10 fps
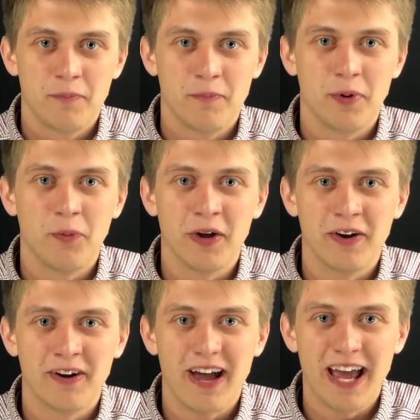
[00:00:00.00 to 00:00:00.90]
But we
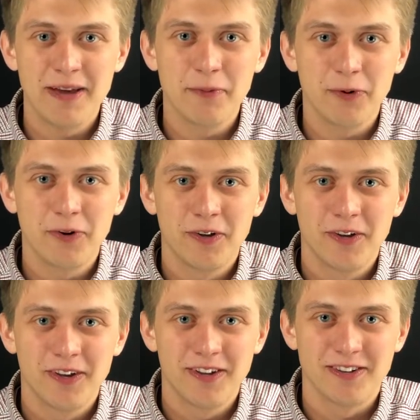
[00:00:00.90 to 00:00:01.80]
are able
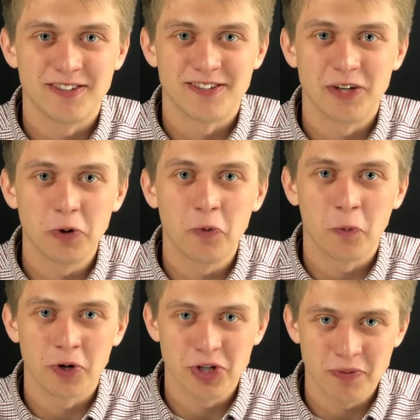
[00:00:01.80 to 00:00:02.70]
to still
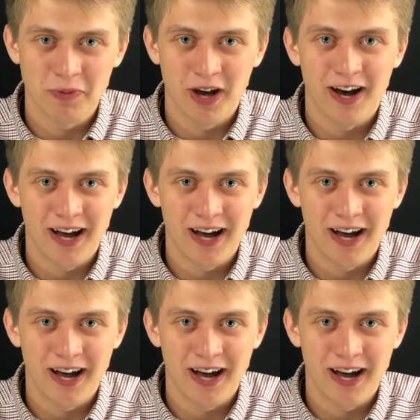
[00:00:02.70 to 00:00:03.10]
worship God